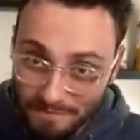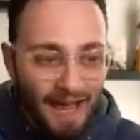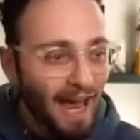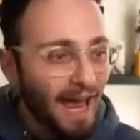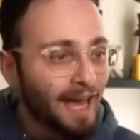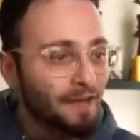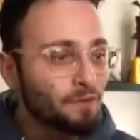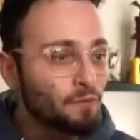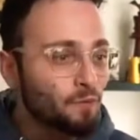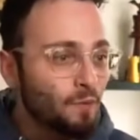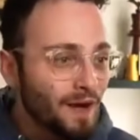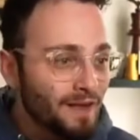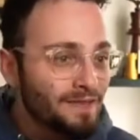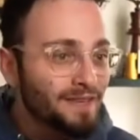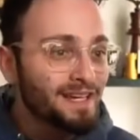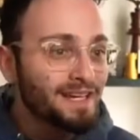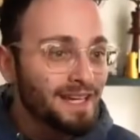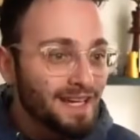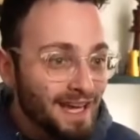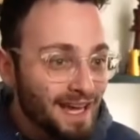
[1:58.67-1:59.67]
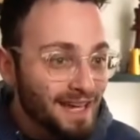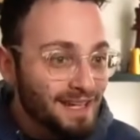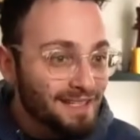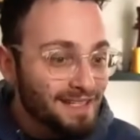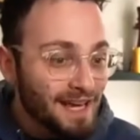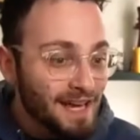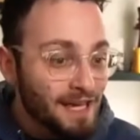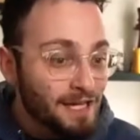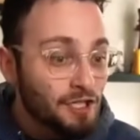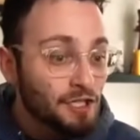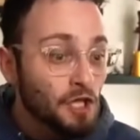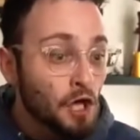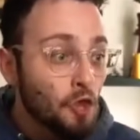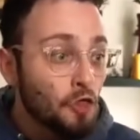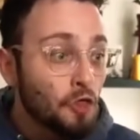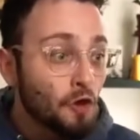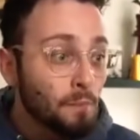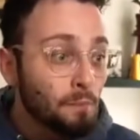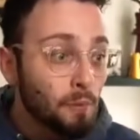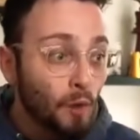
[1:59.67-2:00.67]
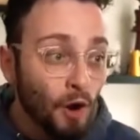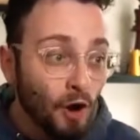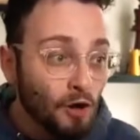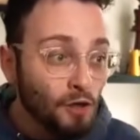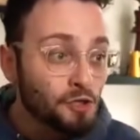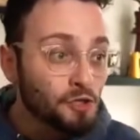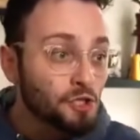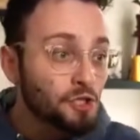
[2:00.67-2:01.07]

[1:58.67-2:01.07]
And when the king takes, the pawn